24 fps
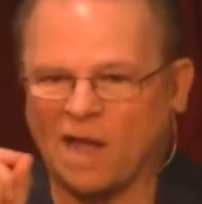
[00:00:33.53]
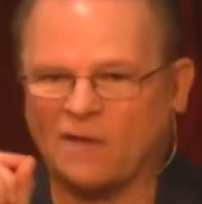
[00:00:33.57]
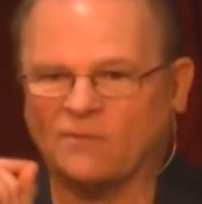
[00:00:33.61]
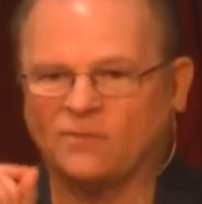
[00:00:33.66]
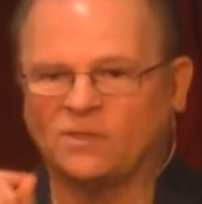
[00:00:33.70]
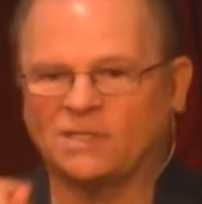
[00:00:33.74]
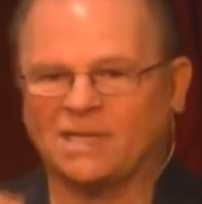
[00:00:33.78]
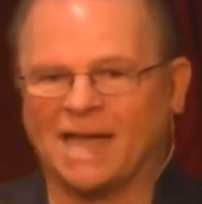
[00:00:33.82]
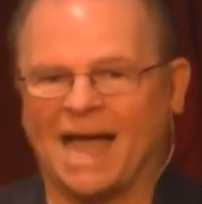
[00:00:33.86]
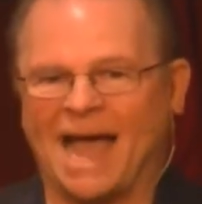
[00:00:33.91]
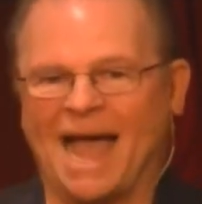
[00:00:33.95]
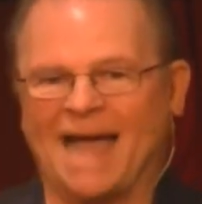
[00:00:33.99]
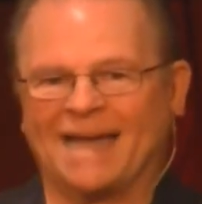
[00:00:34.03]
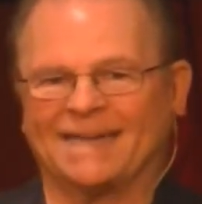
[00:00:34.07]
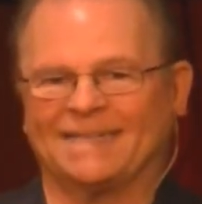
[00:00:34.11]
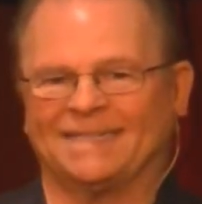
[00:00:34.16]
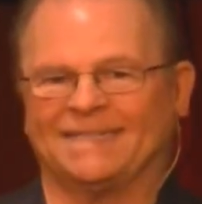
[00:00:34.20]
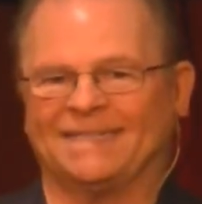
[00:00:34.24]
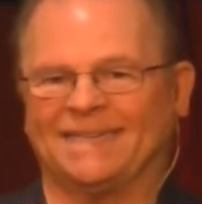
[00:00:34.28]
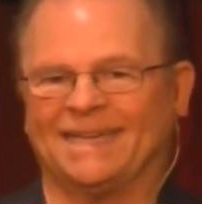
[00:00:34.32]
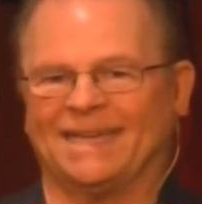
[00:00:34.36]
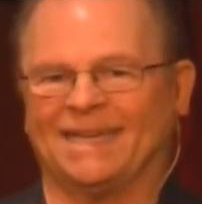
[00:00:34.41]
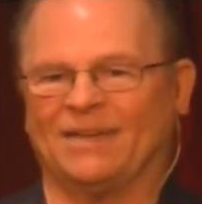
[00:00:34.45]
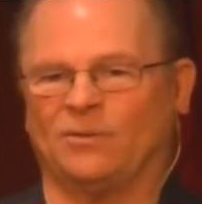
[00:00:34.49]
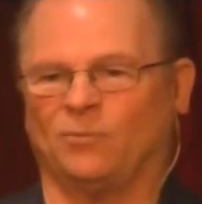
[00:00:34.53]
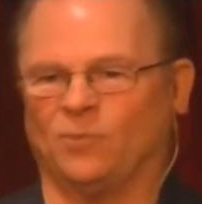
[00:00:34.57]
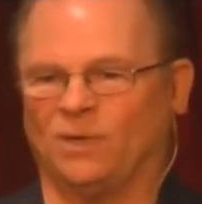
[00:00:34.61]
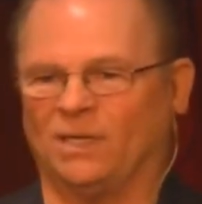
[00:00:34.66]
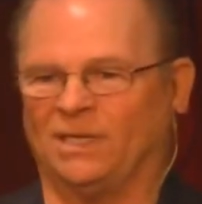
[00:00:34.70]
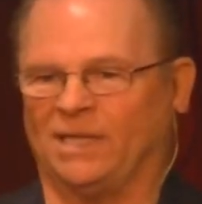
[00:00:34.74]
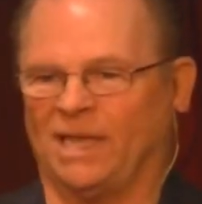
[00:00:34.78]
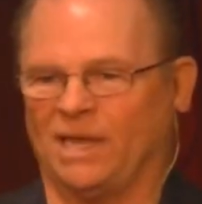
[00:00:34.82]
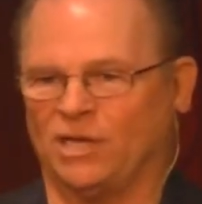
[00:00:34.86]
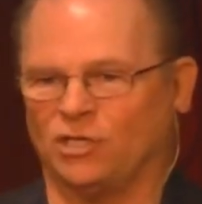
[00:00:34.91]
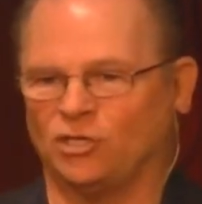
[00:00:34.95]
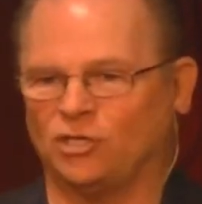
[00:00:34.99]
of toxic
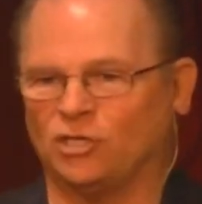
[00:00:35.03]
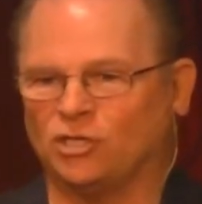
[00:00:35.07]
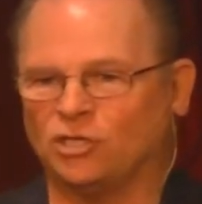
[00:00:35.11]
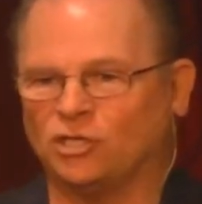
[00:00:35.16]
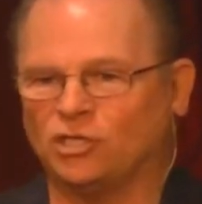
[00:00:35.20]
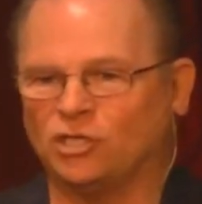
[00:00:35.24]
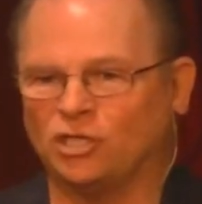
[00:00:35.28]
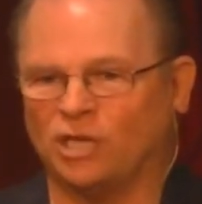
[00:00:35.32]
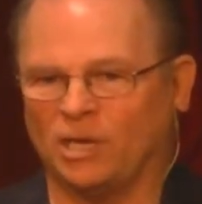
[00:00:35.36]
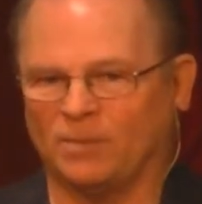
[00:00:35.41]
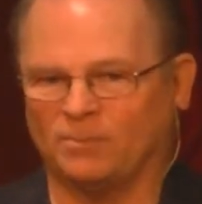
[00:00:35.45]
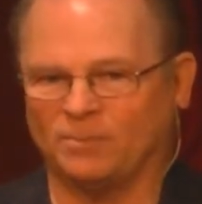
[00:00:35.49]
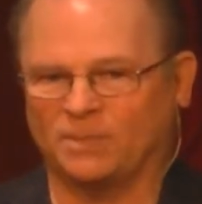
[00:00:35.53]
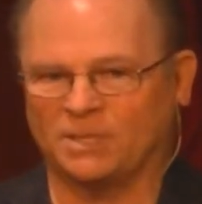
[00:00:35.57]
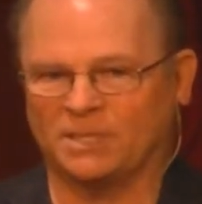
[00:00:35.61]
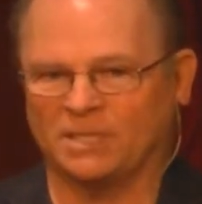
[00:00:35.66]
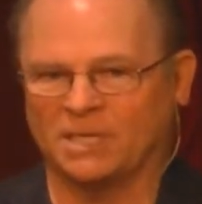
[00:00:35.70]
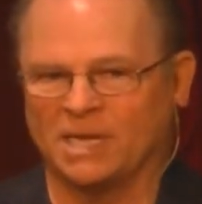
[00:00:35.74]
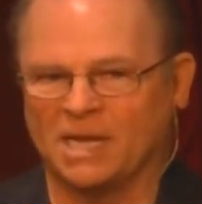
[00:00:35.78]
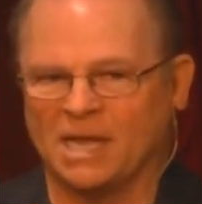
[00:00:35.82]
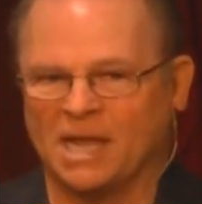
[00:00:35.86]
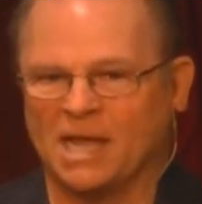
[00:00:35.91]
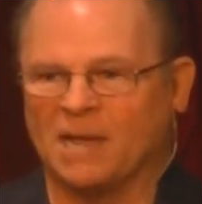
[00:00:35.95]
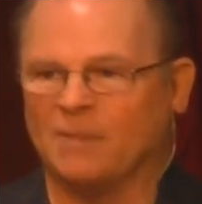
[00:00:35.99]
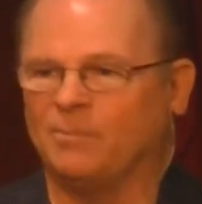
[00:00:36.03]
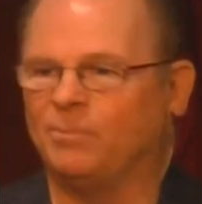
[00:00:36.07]
relationships.